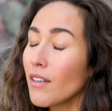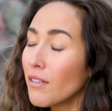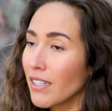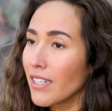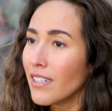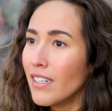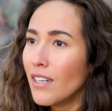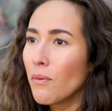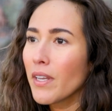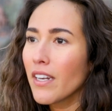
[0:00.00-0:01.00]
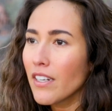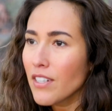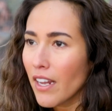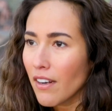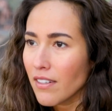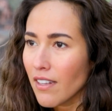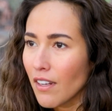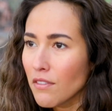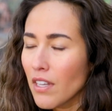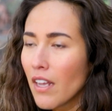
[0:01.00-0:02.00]
Or we can educate
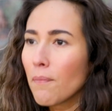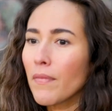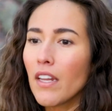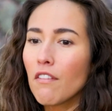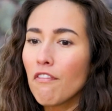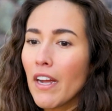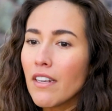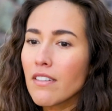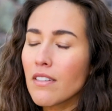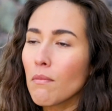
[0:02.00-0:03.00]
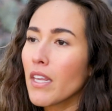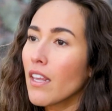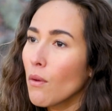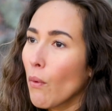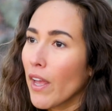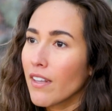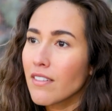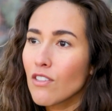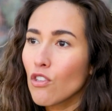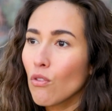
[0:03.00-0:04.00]
ourselves and find some key
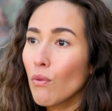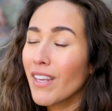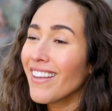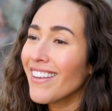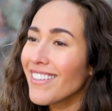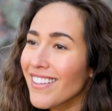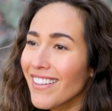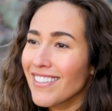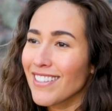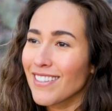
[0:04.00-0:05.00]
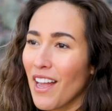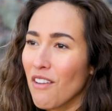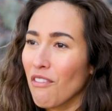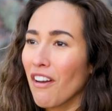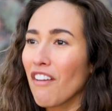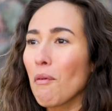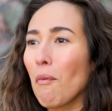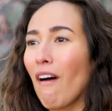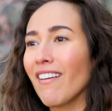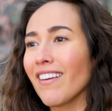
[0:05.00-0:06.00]
ways to easily decipher if a
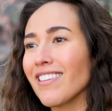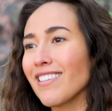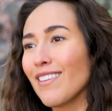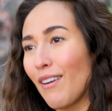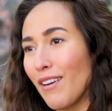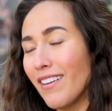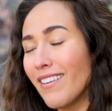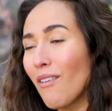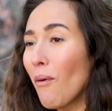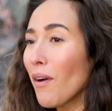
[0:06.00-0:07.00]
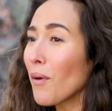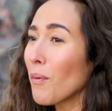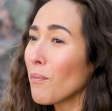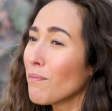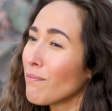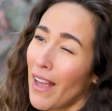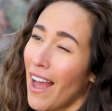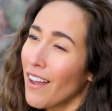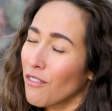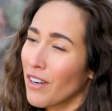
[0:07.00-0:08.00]
product is good or
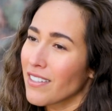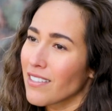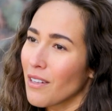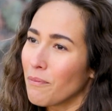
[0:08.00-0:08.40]
bad for us.